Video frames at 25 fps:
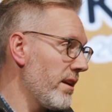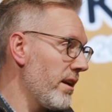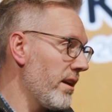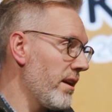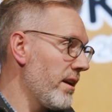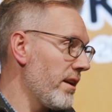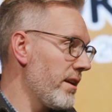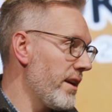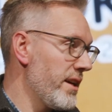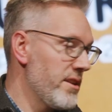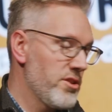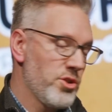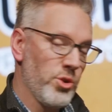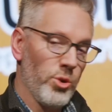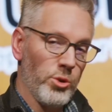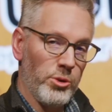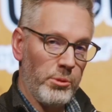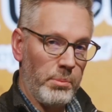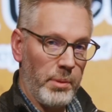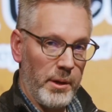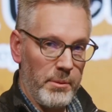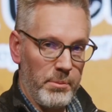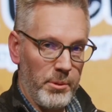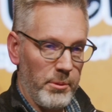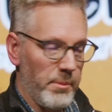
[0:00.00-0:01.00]
and talk to
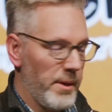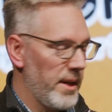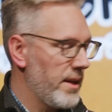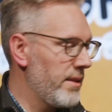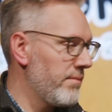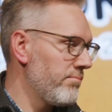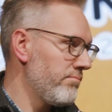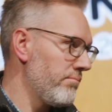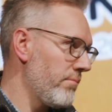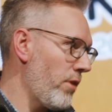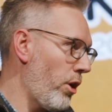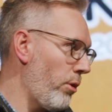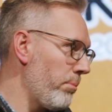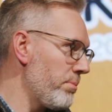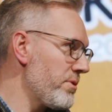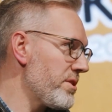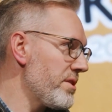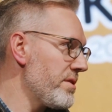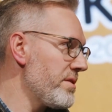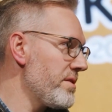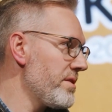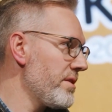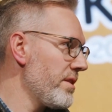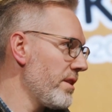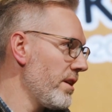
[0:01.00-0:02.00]
people about
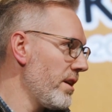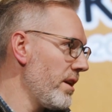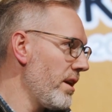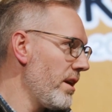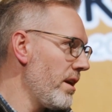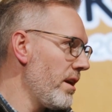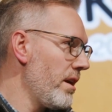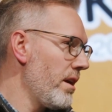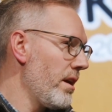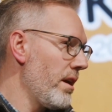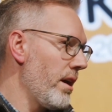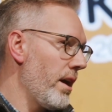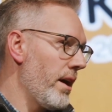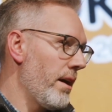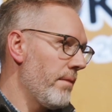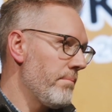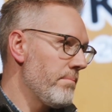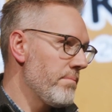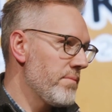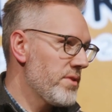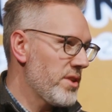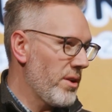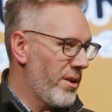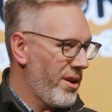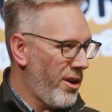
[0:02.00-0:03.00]
options.
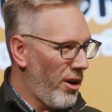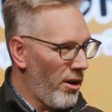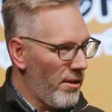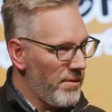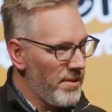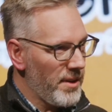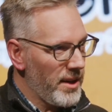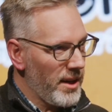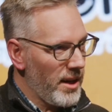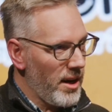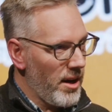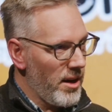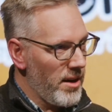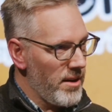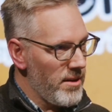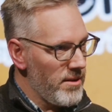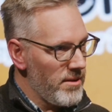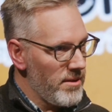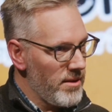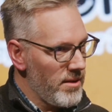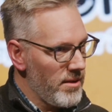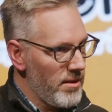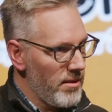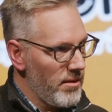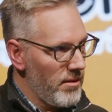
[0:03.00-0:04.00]
So I'd often go
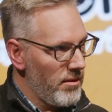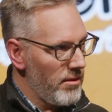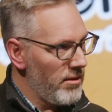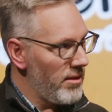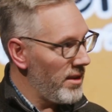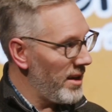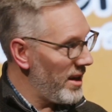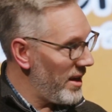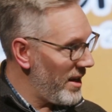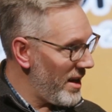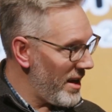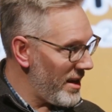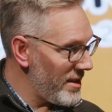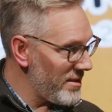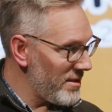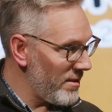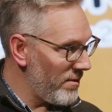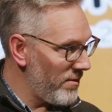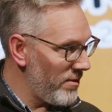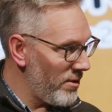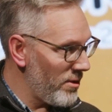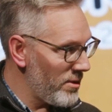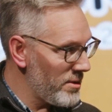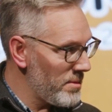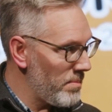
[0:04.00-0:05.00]
there as a
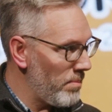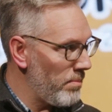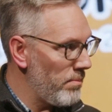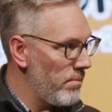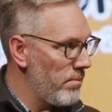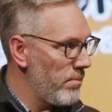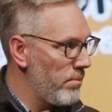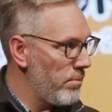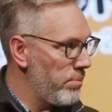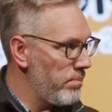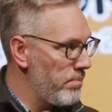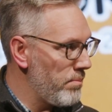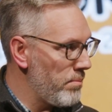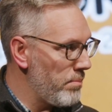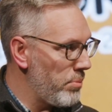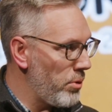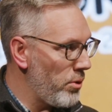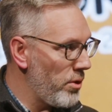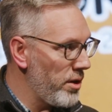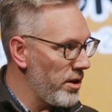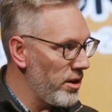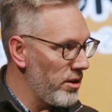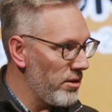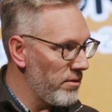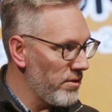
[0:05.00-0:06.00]
first
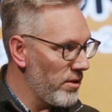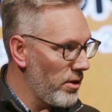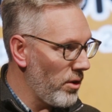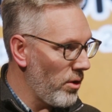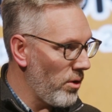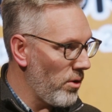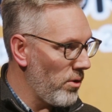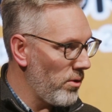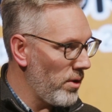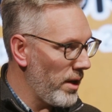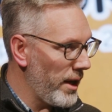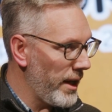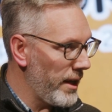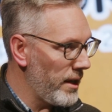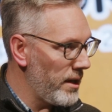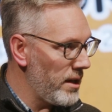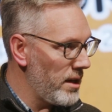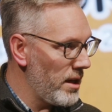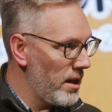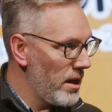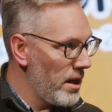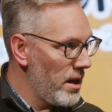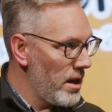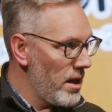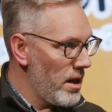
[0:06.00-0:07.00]
point of call, and
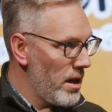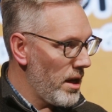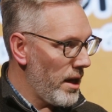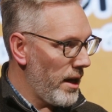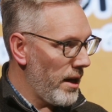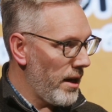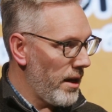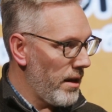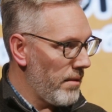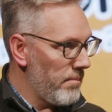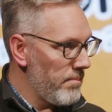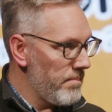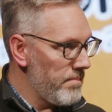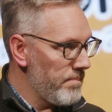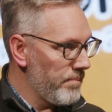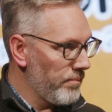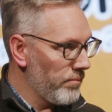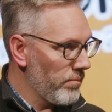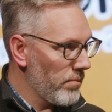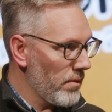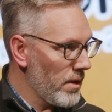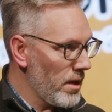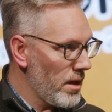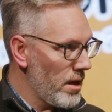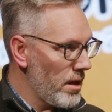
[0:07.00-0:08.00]

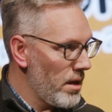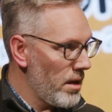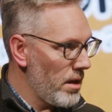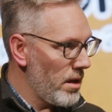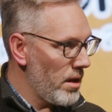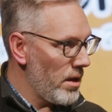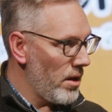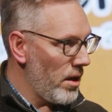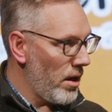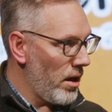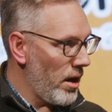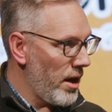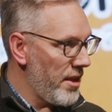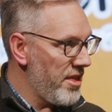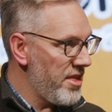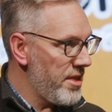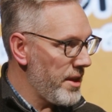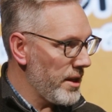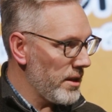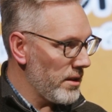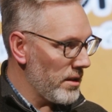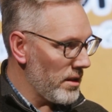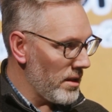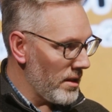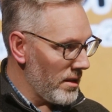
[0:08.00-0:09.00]
I
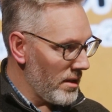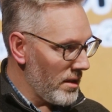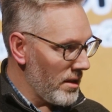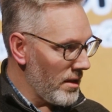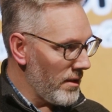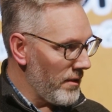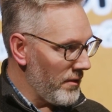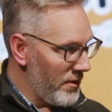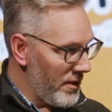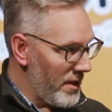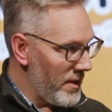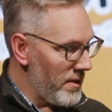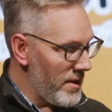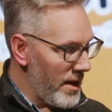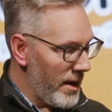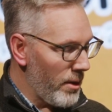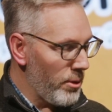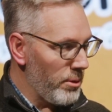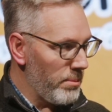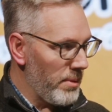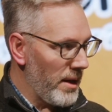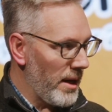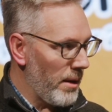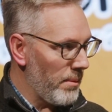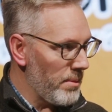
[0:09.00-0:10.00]
think that they
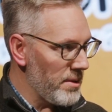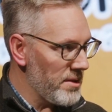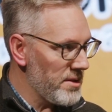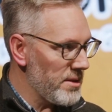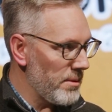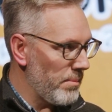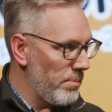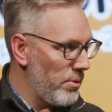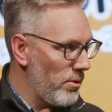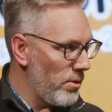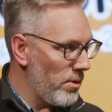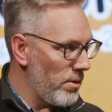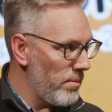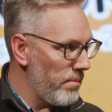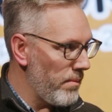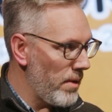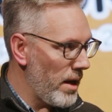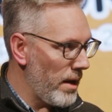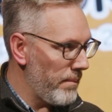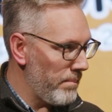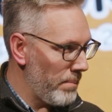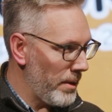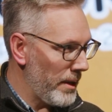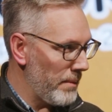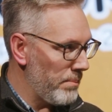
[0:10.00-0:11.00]
would be able to support
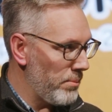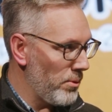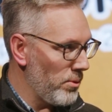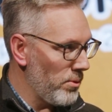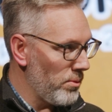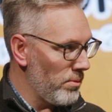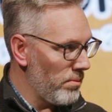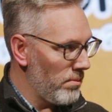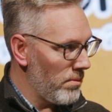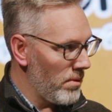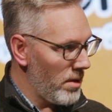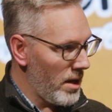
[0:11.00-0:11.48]
people